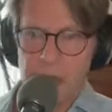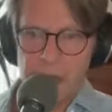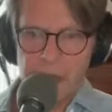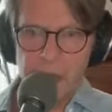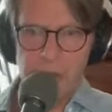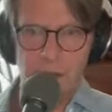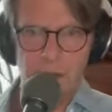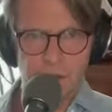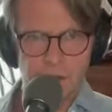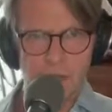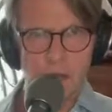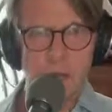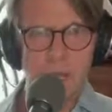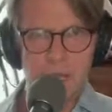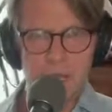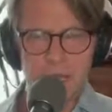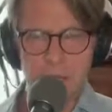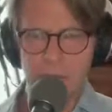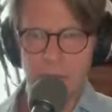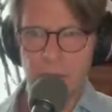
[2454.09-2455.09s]
It drew
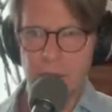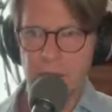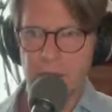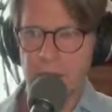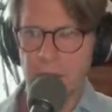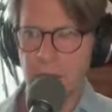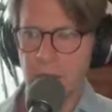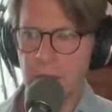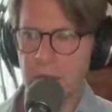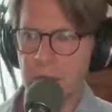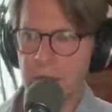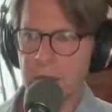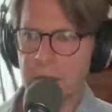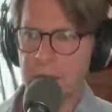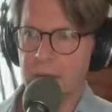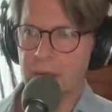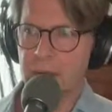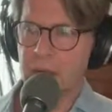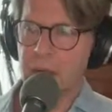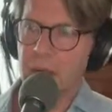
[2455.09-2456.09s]
people there,
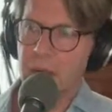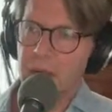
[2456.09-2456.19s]
and